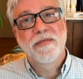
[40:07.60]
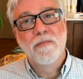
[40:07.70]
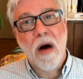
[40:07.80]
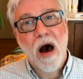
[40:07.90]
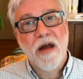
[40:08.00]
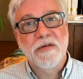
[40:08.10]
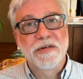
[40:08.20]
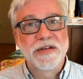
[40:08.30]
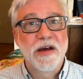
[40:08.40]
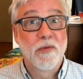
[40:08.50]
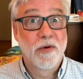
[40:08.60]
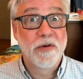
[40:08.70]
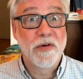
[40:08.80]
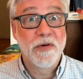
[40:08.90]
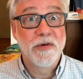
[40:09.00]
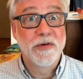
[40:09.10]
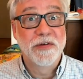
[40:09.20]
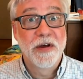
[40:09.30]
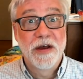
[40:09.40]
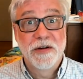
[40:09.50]
models that we'll use
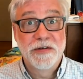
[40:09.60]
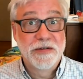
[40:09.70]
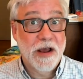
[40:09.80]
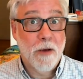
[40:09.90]
to